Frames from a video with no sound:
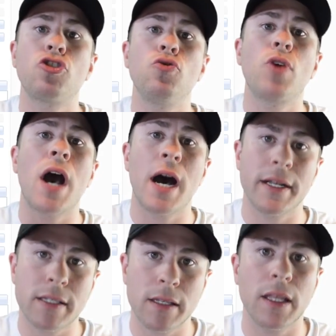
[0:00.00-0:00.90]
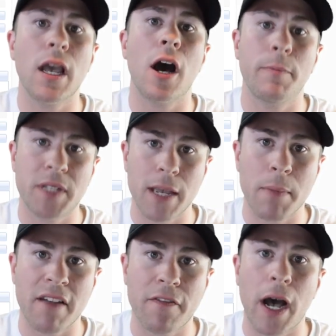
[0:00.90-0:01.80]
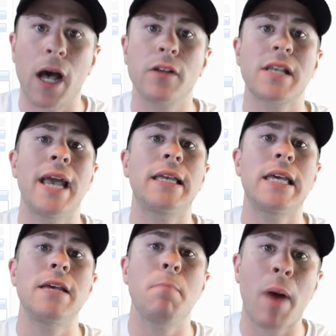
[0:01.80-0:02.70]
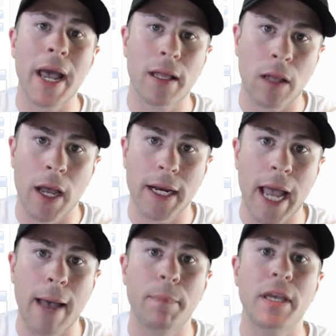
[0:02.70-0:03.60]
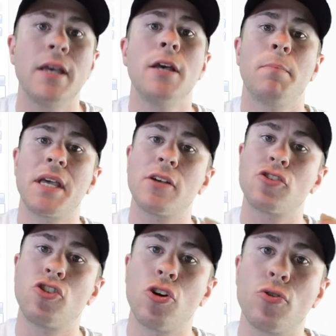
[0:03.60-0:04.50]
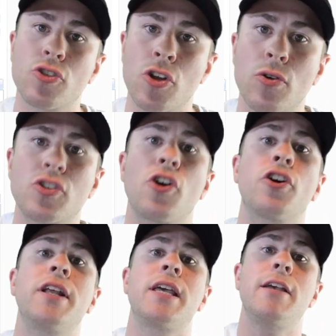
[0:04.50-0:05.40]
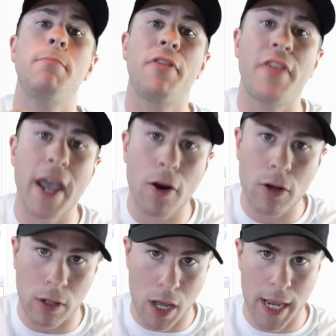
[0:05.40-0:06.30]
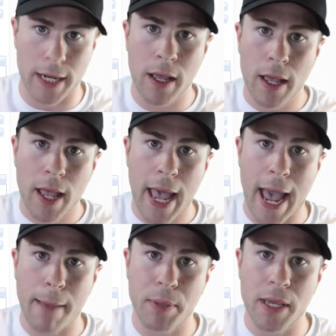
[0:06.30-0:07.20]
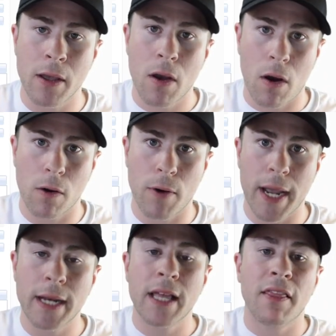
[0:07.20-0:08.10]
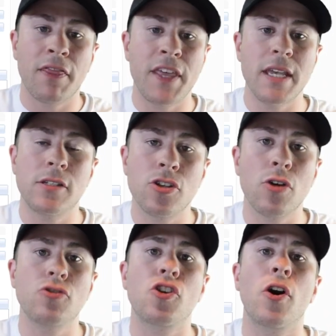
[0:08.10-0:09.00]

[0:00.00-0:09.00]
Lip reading: to constantly update my files and keep my client happy because those notes are going to keep their client happy. All right. These notes